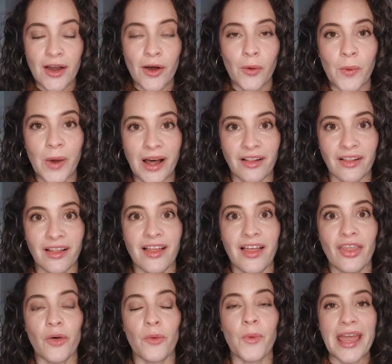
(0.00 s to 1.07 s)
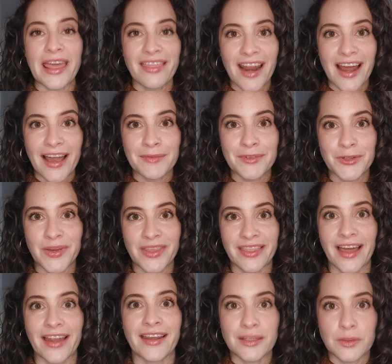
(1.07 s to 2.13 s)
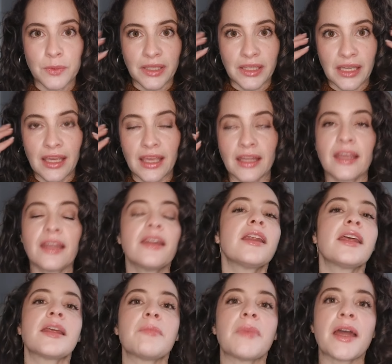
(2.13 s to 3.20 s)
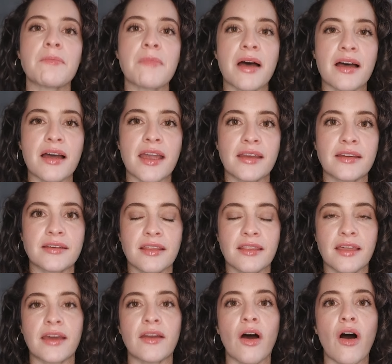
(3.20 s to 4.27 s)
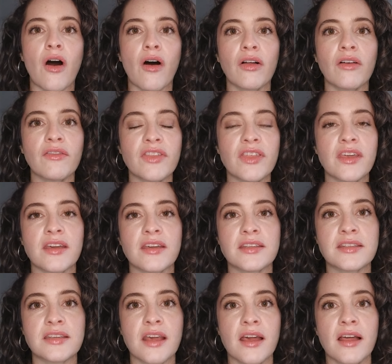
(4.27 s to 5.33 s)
Well, the way that I'm doing that is really getting it in my mind that all of these